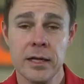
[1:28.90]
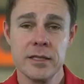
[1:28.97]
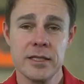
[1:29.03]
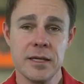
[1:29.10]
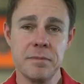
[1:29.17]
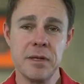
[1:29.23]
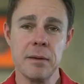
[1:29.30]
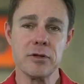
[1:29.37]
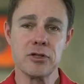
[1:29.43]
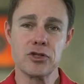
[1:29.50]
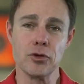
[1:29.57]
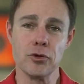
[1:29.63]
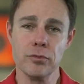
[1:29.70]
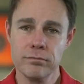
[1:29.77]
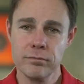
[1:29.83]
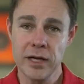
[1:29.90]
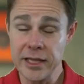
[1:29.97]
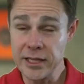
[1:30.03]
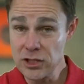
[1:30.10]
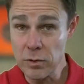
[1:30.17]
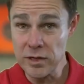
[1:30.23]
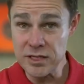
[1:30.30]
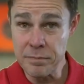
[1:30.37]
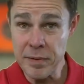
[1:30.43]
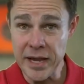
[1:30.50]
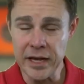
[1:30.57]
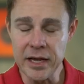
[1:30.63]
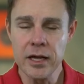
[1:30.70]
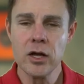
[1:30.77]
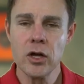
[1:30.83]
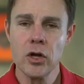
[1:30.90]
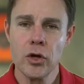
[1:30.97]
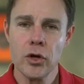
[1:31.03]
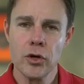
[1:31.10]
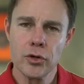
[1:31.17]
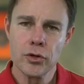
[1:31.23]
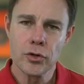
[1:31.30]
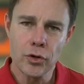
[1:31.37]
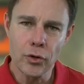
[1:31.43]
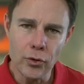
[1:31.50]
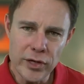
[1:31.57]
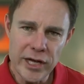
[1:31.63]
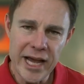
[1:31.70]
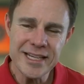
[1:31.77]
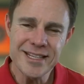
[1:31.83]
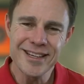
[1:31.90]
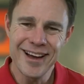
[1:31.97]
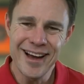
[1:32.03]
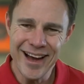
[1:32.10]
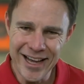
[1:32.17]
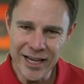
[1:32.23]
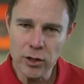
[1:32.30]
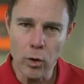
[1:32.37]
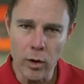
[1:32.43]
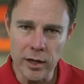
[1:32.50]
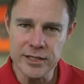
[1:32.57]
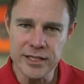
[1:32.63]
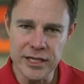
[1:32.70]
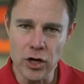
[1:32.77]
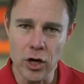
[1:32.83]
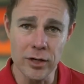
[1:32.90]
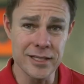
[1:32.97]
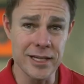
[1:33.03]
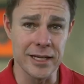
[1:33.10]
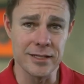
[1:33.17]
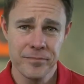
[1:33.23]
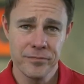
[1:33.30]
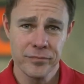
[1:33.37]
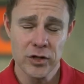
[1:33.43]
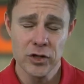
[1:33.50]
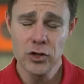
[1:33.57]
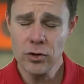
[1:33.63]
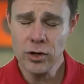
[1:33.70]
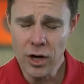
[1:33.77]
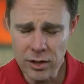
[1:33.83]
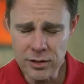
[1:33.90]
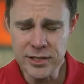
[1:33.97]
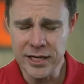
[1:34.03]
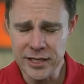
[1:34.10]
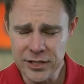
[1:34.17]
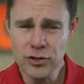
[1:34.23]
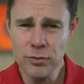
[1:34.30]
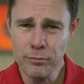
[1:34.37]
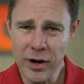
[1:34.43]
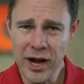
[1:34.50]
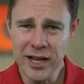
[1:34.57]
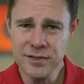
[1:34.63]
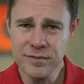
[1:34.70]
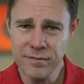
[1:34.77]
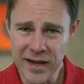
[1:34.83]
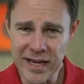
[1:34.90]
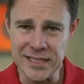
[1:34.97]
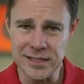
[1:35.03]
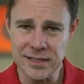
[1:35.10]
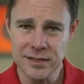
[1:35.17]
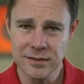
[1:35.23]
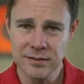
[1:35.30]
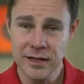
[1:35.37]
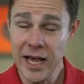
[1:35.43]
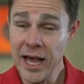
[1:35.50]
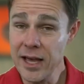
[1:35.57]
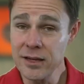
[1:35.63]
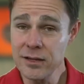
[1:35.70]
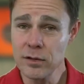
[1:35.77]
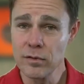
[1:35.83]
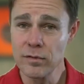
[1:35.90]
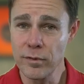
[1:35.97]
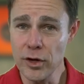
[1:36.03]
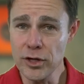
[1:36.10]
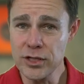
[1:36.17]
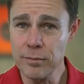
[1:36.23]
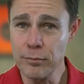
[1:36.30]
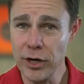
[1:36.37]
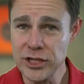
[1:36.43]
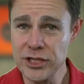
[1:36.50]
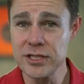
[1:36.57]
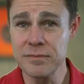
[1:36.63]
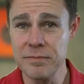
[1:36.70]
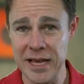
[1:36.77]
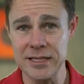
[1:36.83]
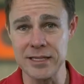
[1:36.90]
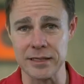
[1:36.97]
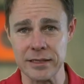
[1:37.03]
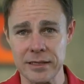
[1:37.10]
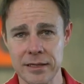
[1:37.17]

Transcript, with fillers: Tip number two, and this one's big, create high quality content. Your content is your brand's face, and first impressions matter.